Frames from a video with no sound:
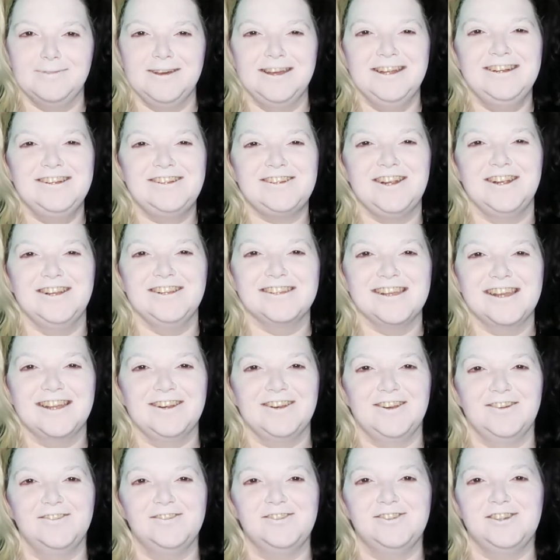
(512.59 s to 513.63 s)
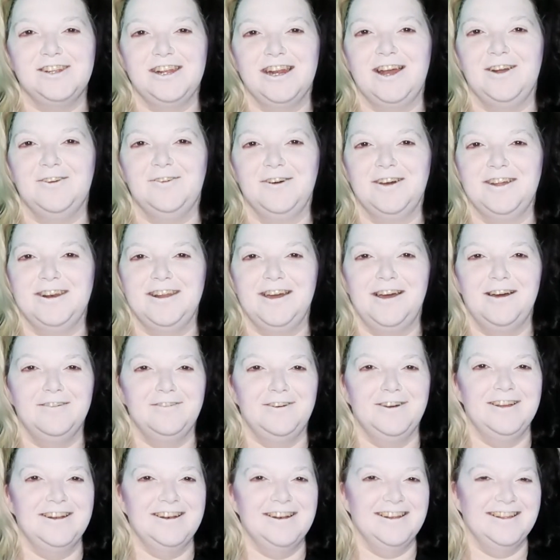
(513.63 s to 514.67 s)
And she's like, no shit, I wouldn't
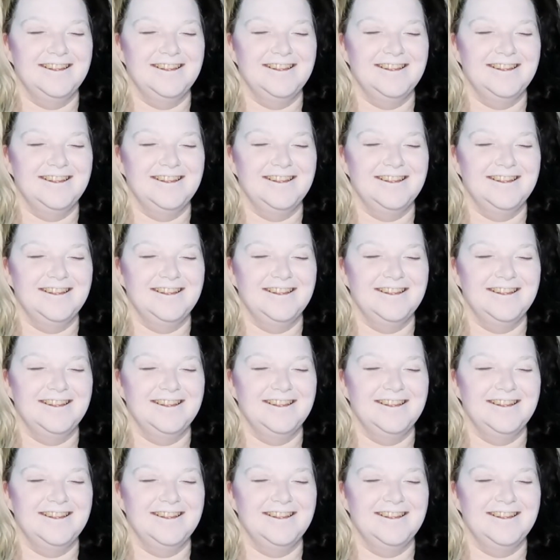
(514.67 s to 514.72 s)
have.